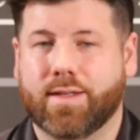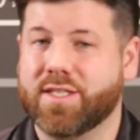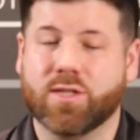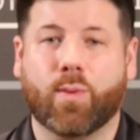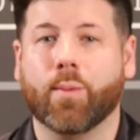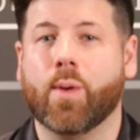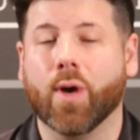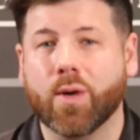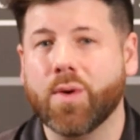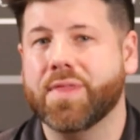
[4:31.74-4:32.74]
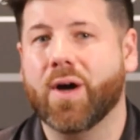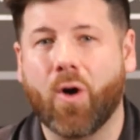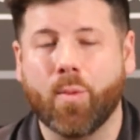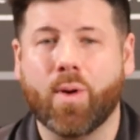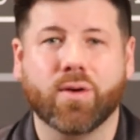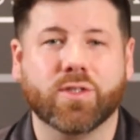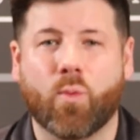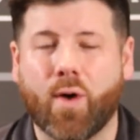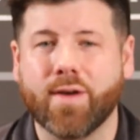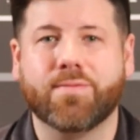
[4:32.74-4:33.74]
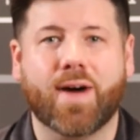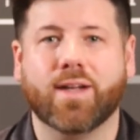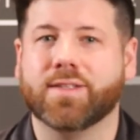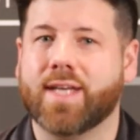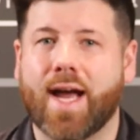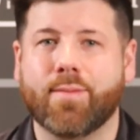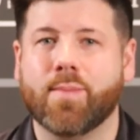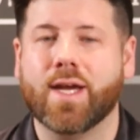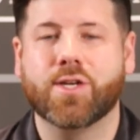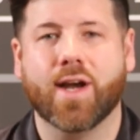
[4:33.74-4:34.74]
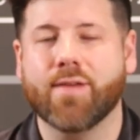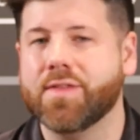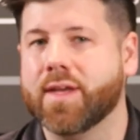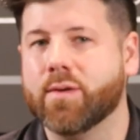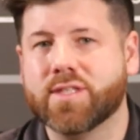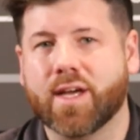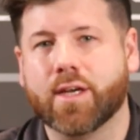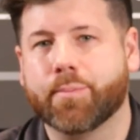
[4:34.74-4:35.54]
This is where we work with the homeowners one final time to make sure everything was done to